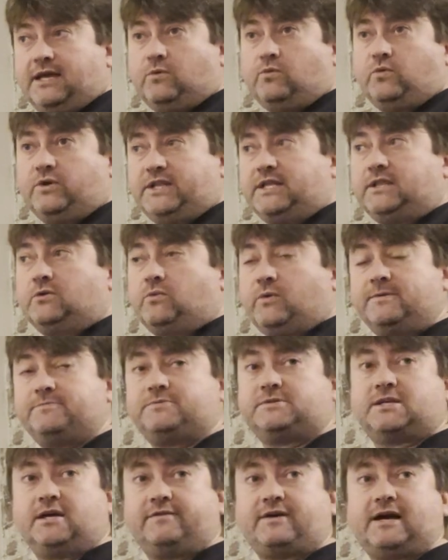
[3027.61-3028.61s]
within the web
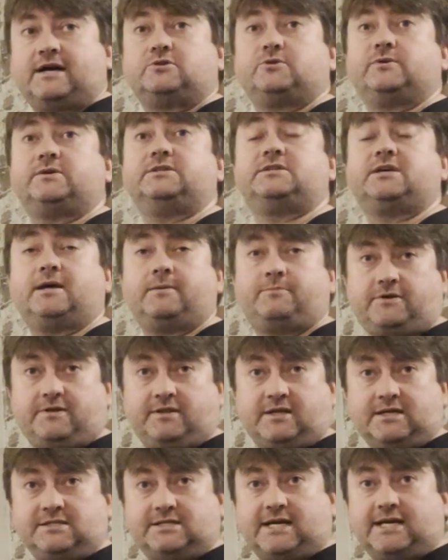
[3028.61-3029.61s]
server how to interpret
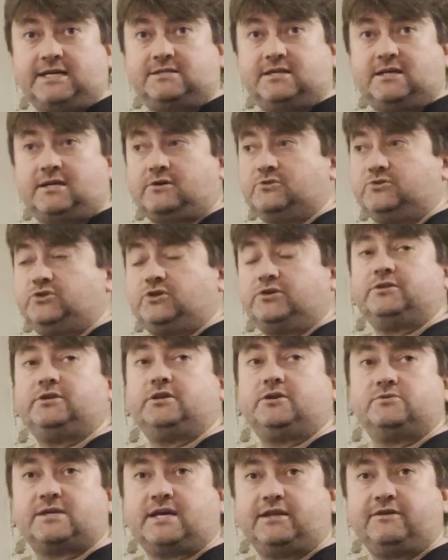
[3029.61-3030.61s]
that data, because you can
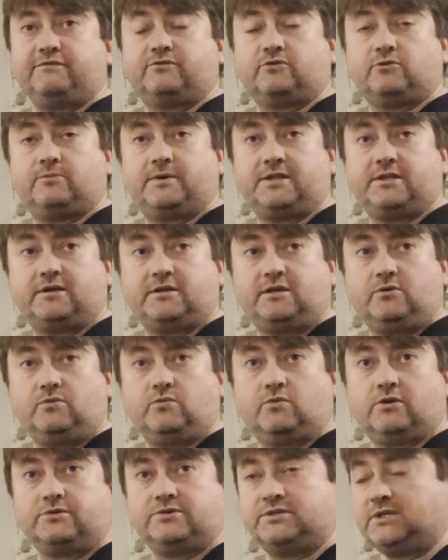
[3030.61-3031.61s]
use any format that you
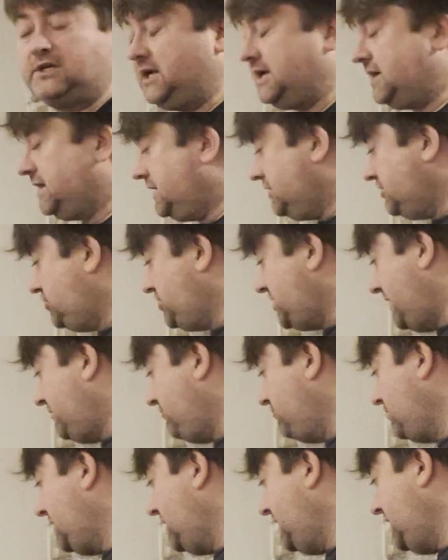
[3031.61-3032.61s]
want.
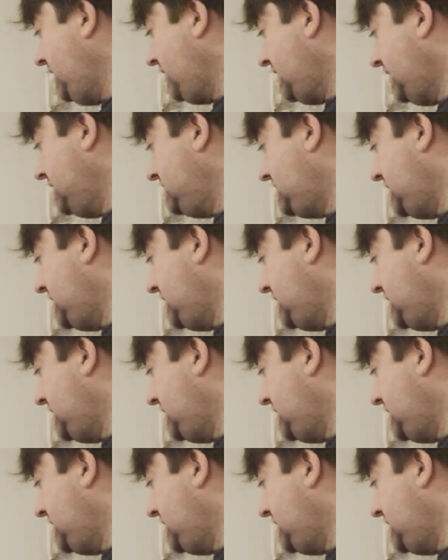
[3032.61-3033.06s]
Generally, that